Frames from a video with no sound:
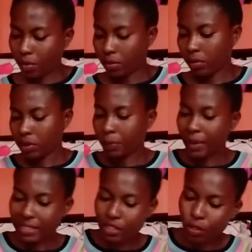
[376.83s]
or the
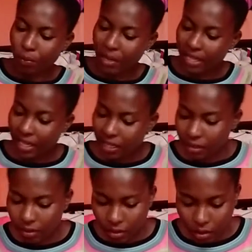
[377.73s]
pattern you're making
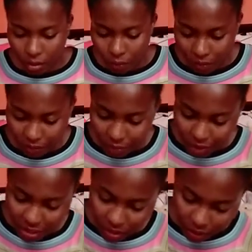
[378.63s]
with a
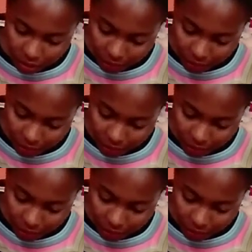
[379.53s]
mistake.